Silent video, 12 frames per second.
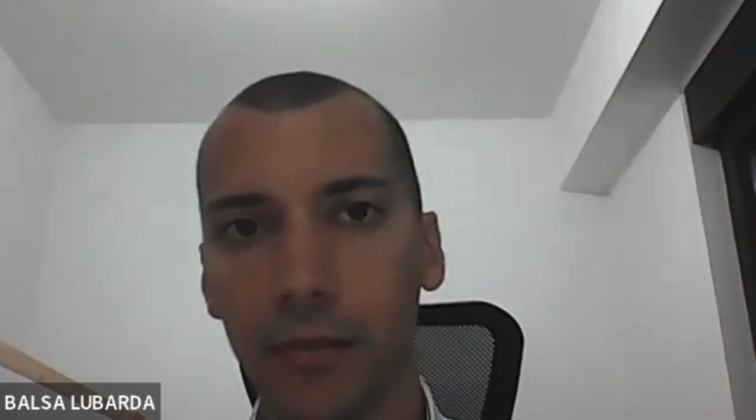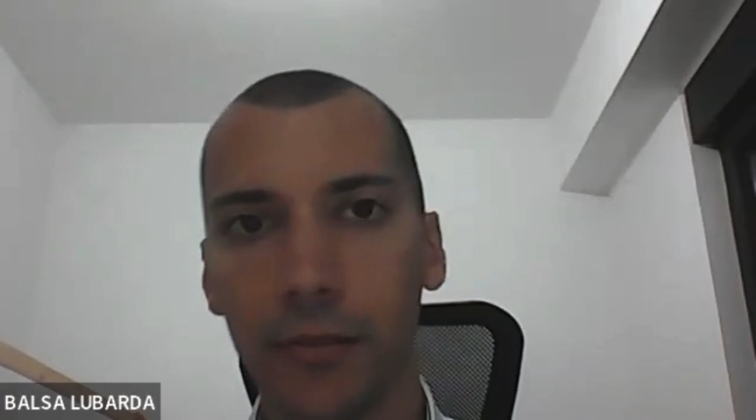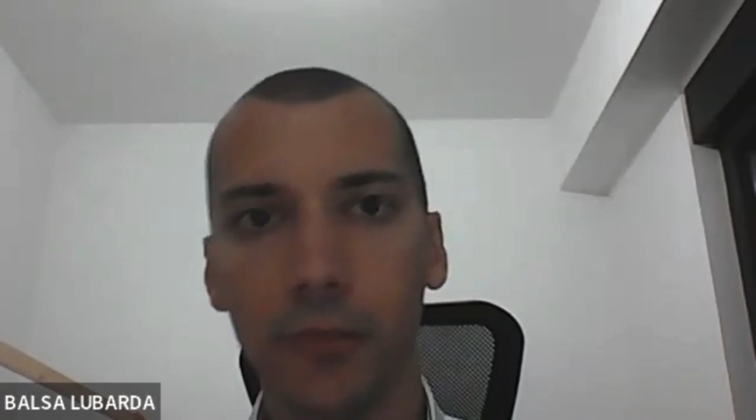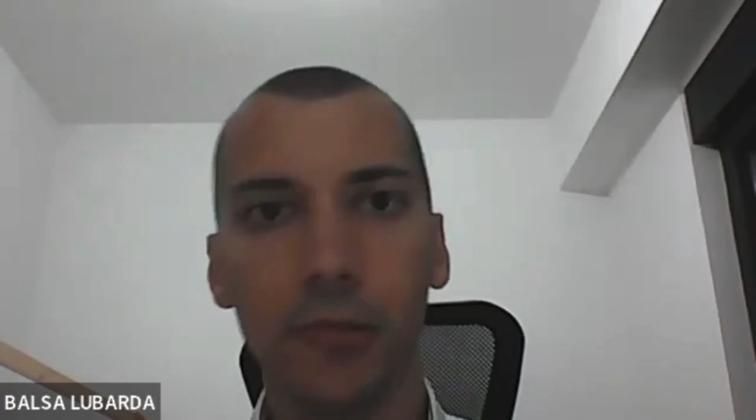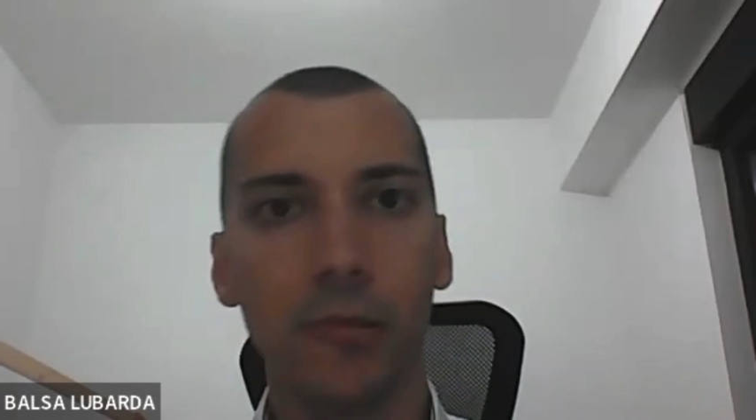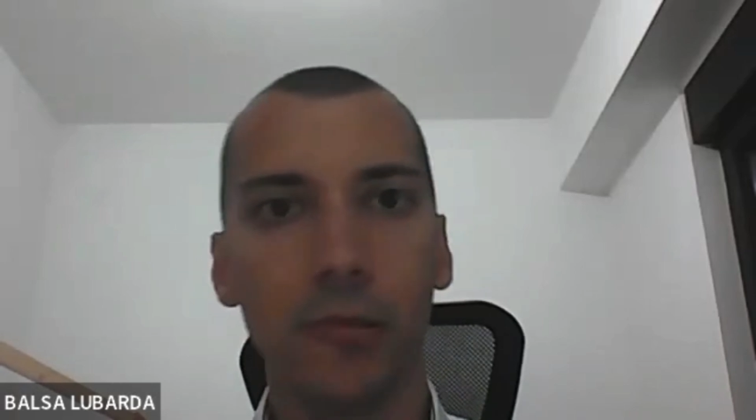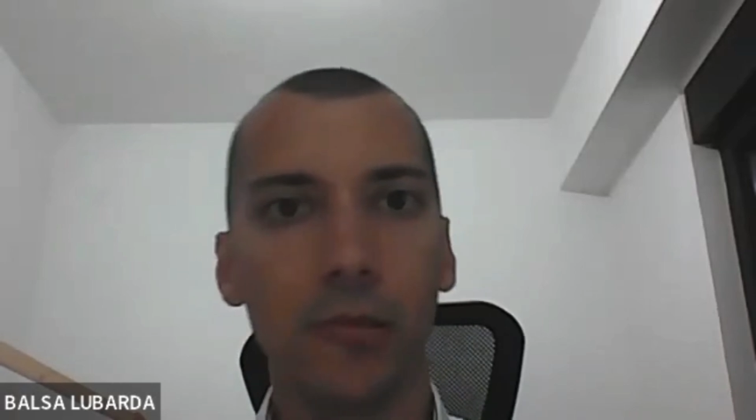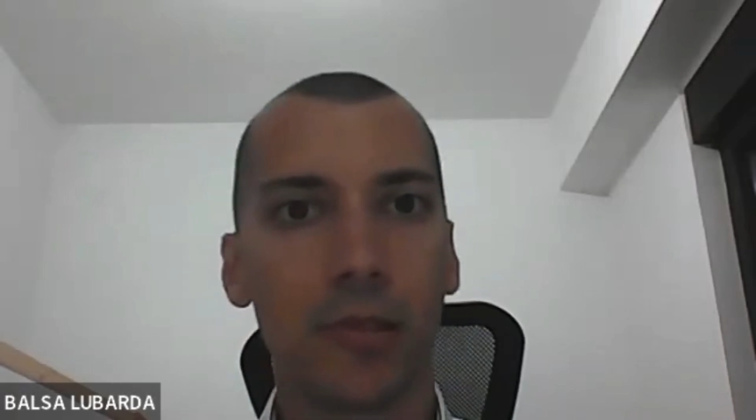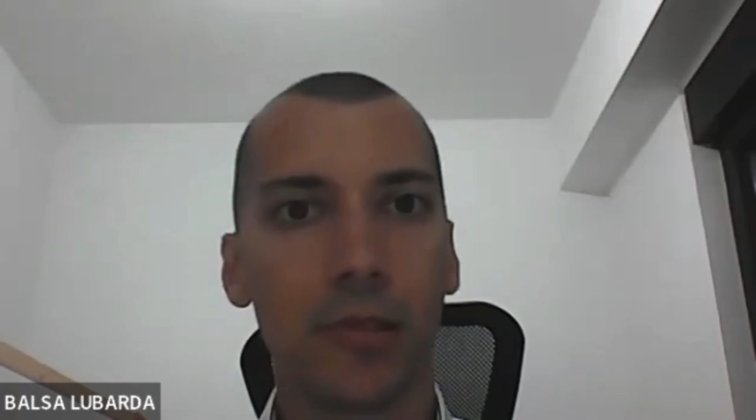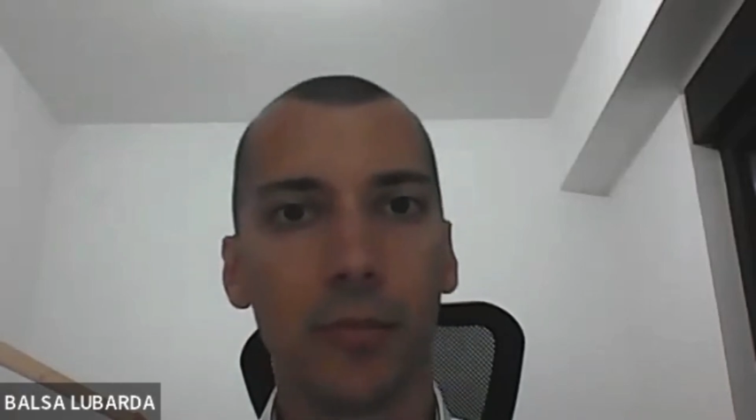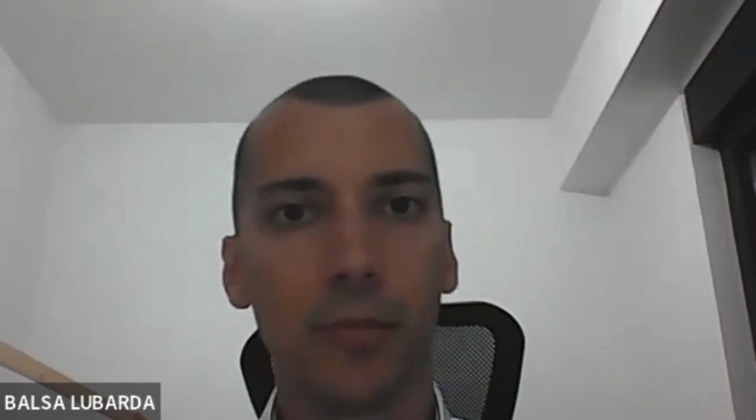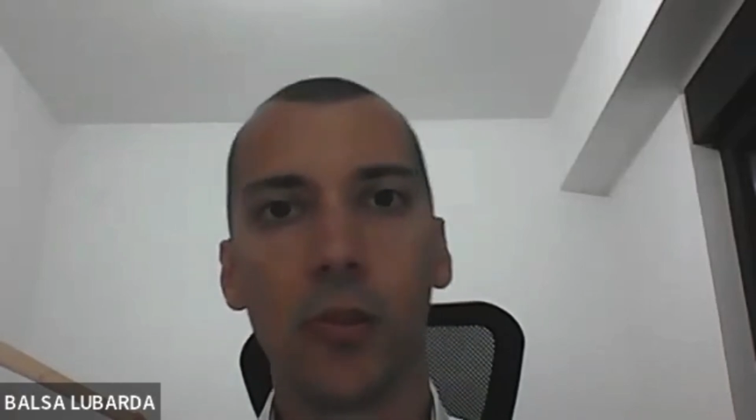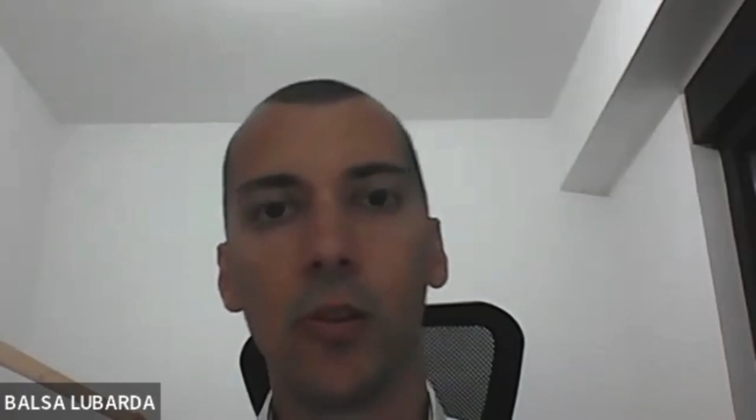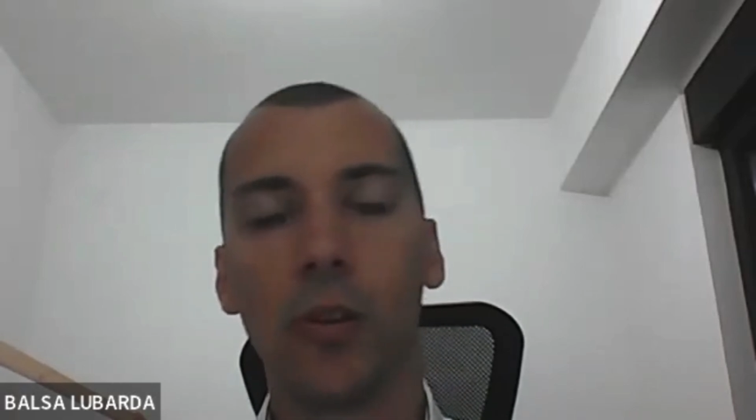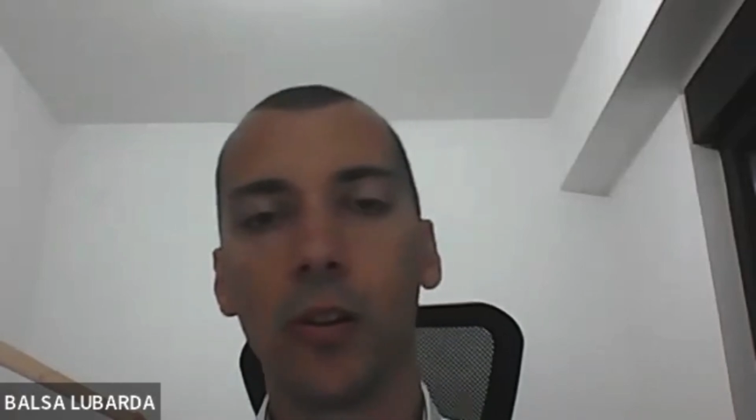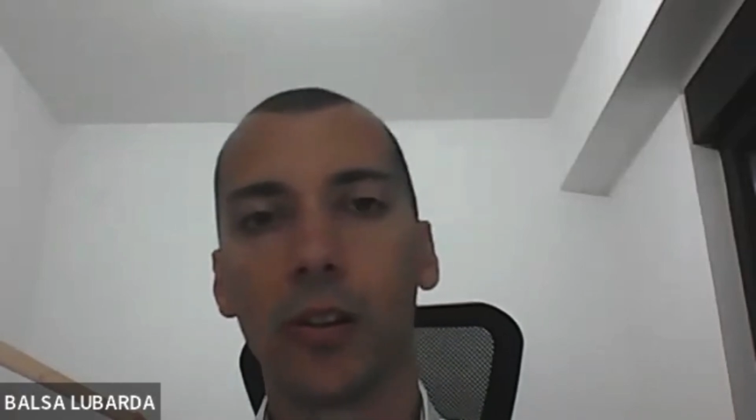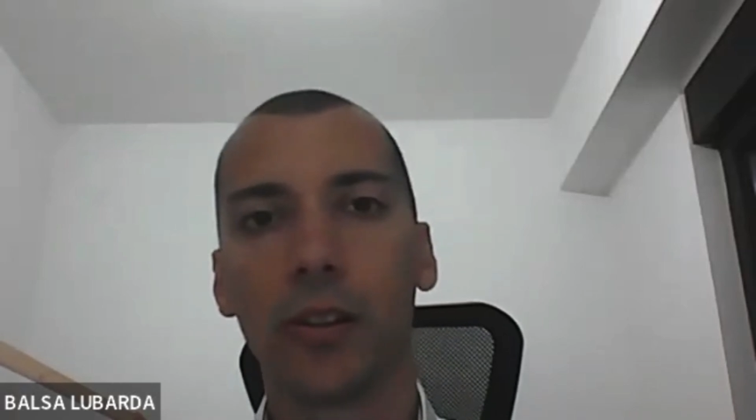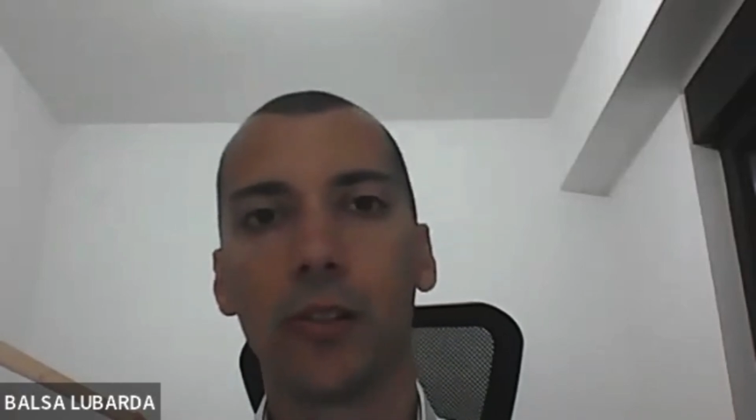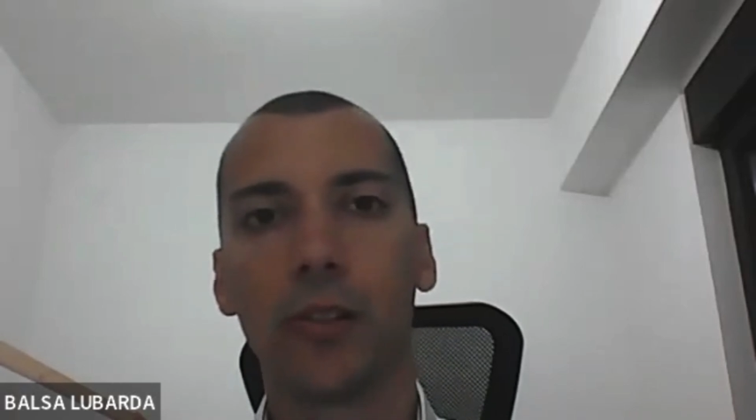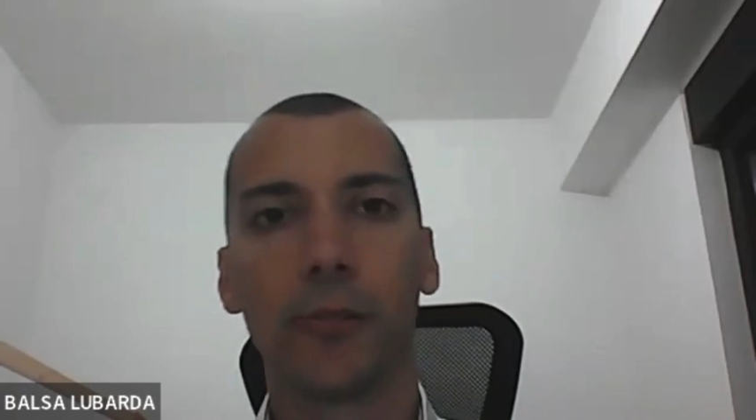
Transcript: food more,